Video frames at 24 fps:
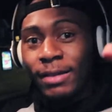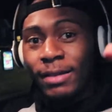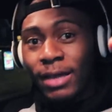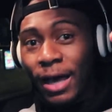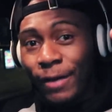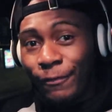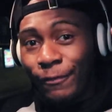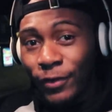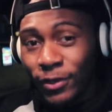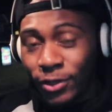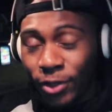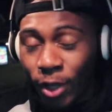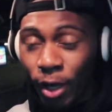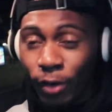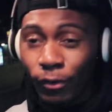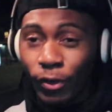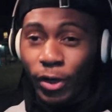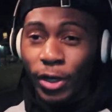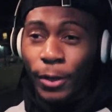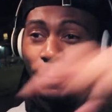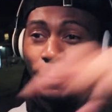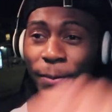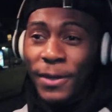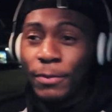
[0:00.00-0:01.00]
And for Dot
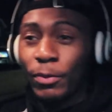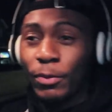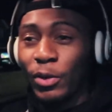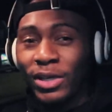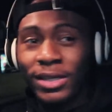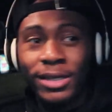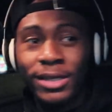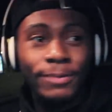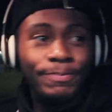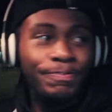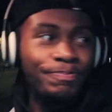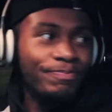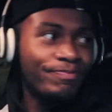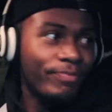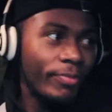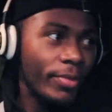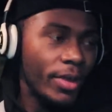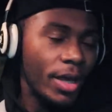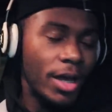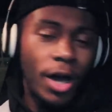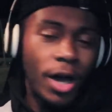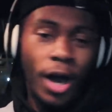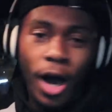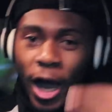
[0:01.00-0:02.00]
Rotten and P Money,
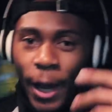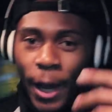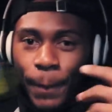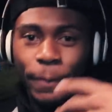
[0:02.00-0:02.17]
I